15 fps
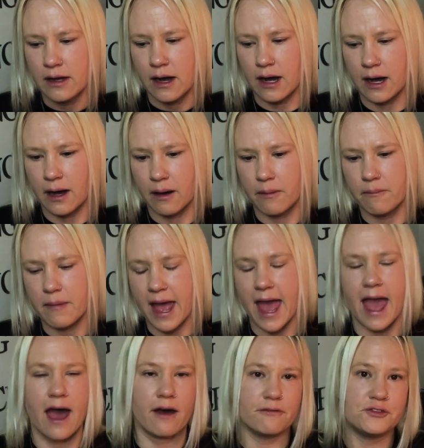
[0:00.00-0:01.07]

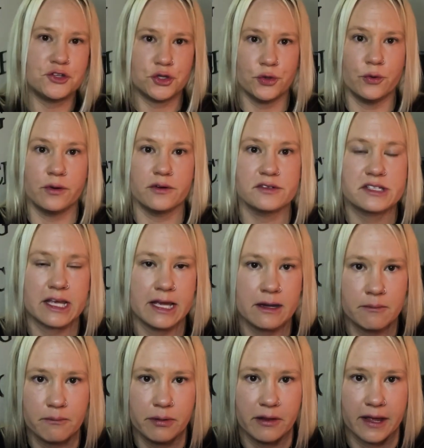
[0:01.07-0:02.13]
have tools
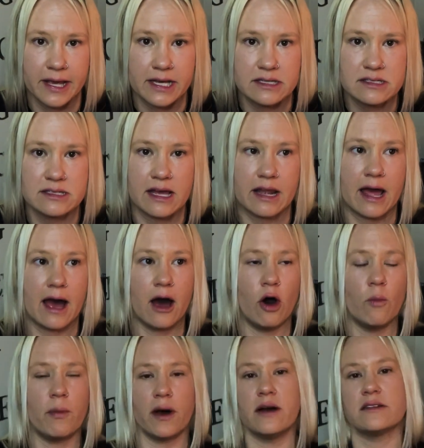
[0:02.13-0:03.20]
in place that
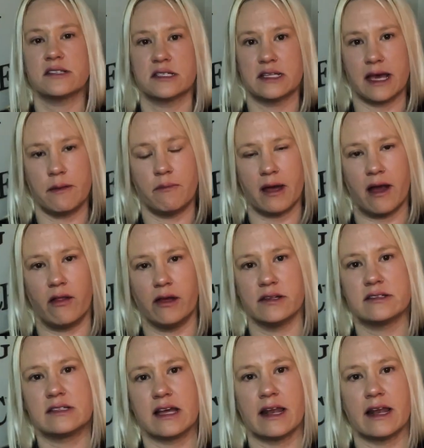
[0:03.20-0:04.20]
help us stay balanced,